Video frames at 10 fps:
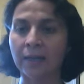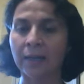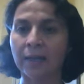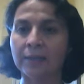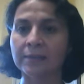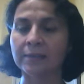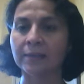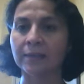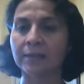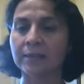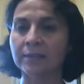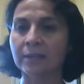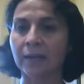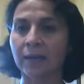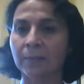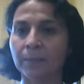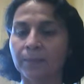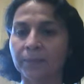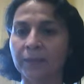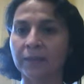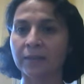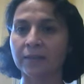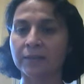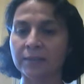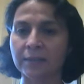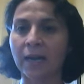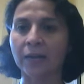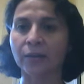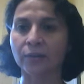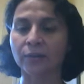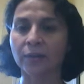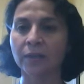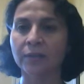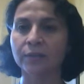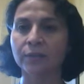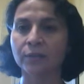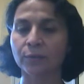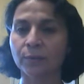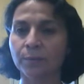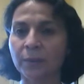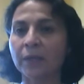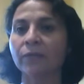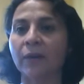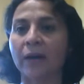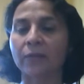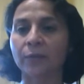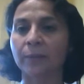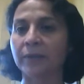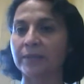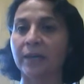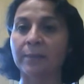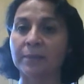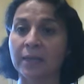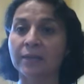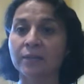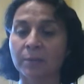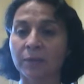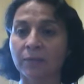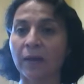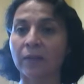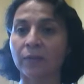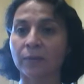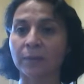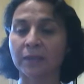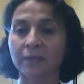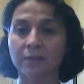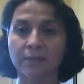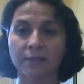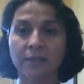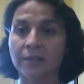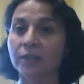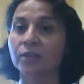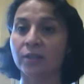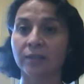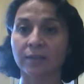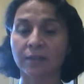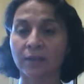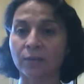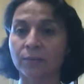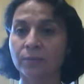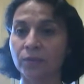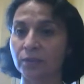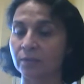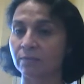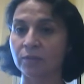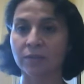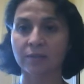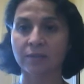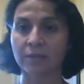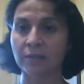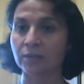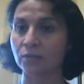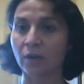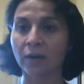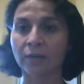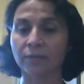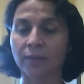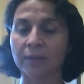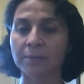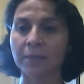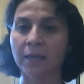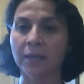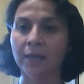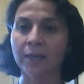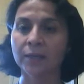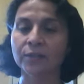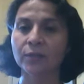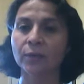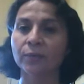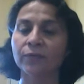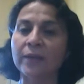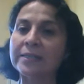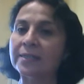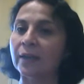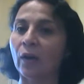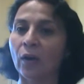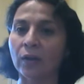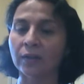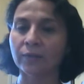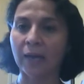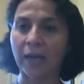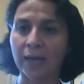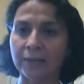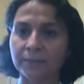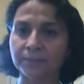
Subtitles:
and his desire to be a father, but at times not to be a father because the addiction, just gets stronger for him. So facing all of that